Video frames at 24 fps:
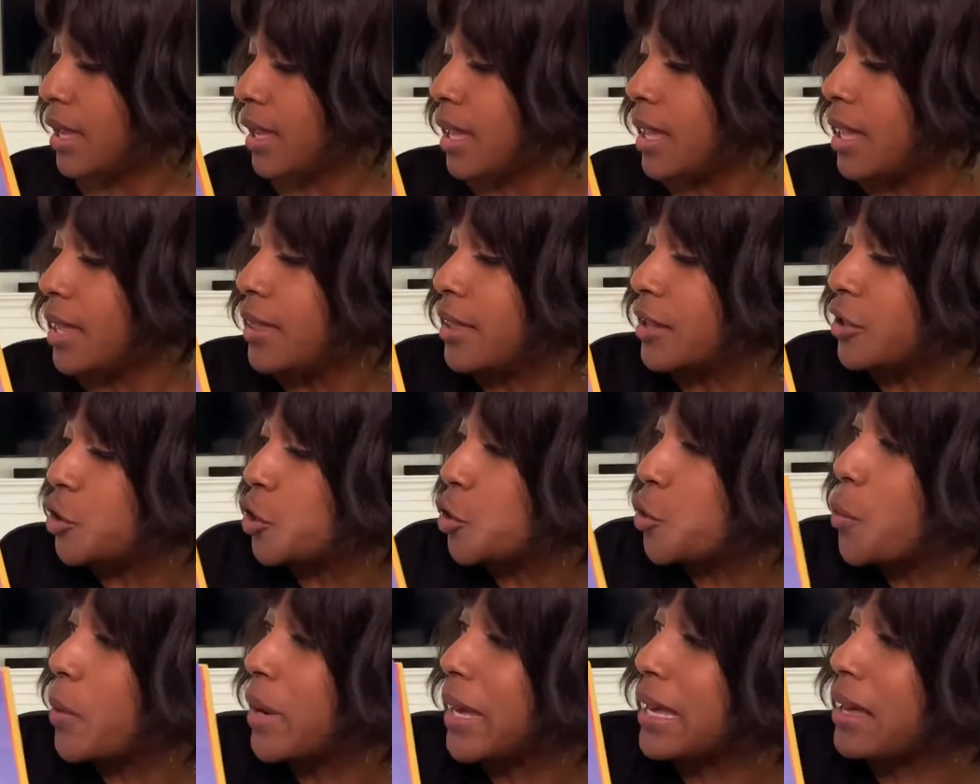the
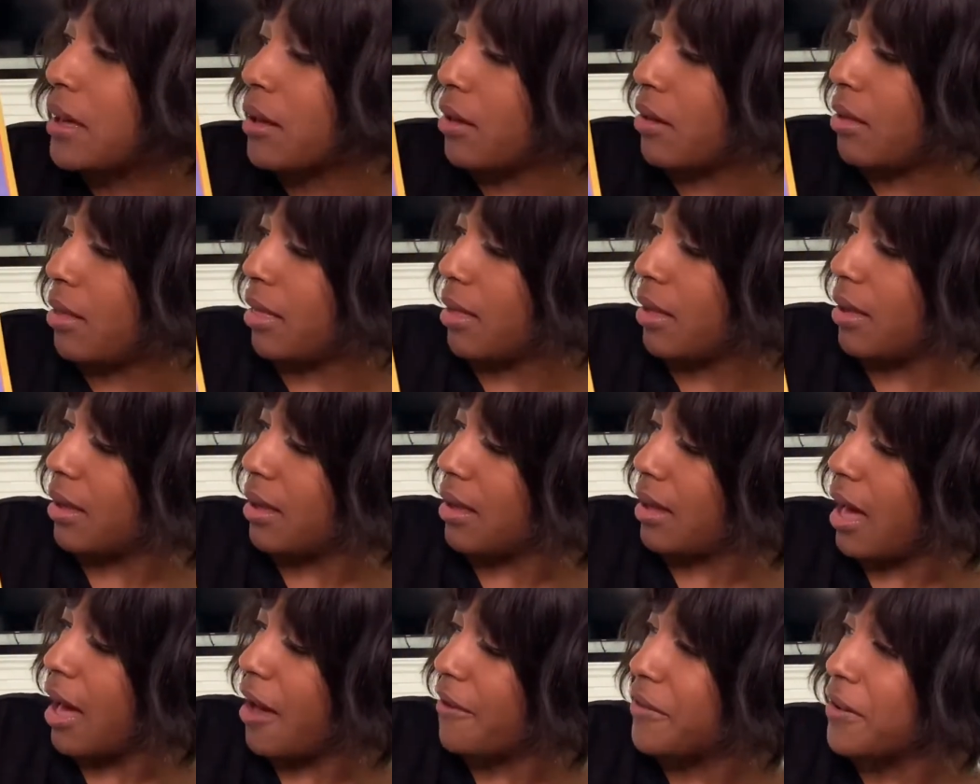twinkle
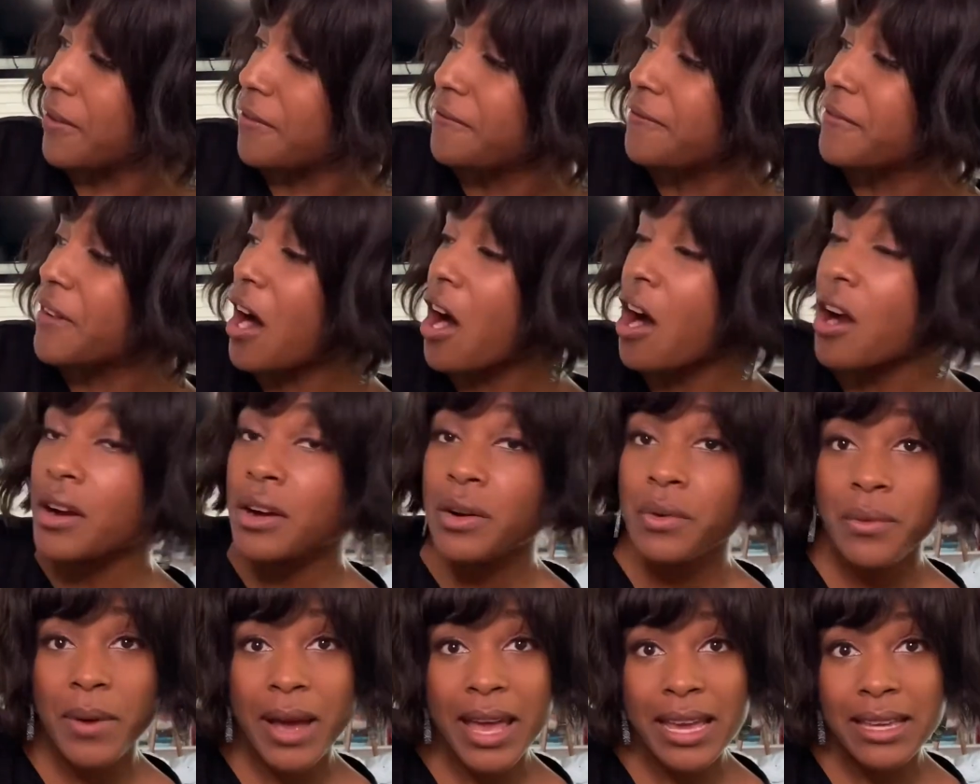of a
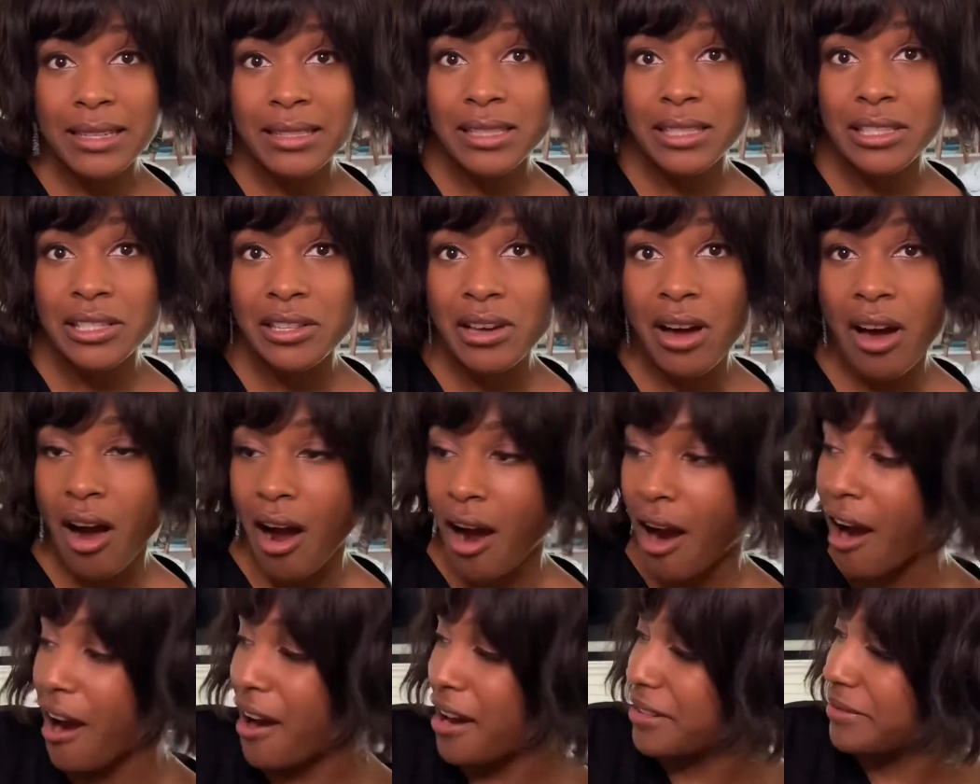faraway
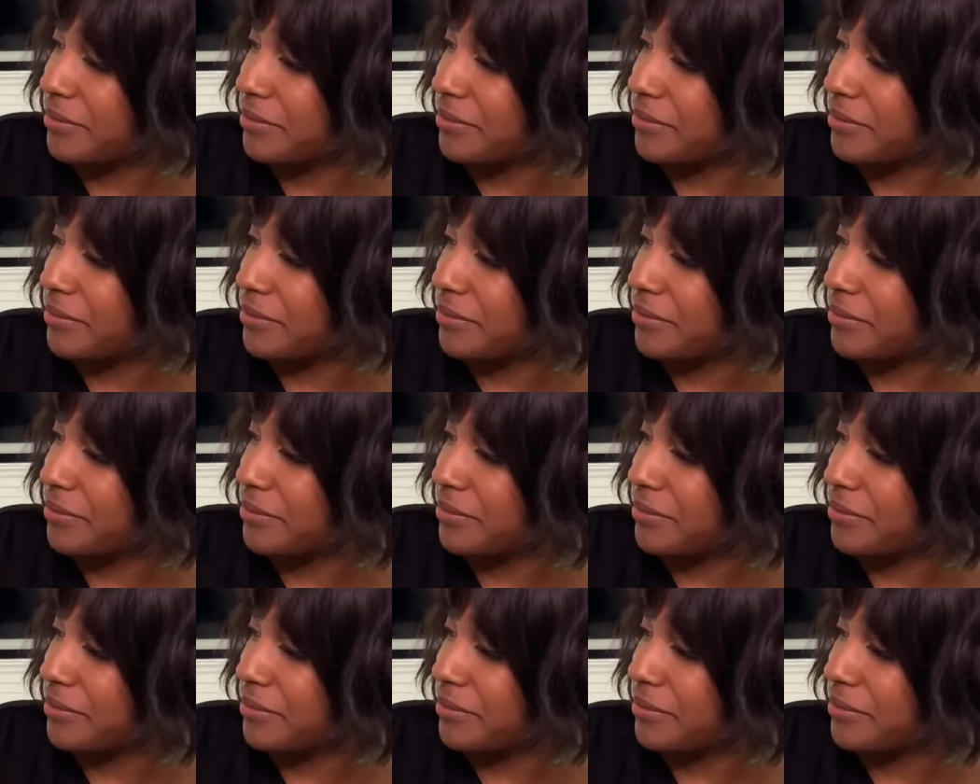star,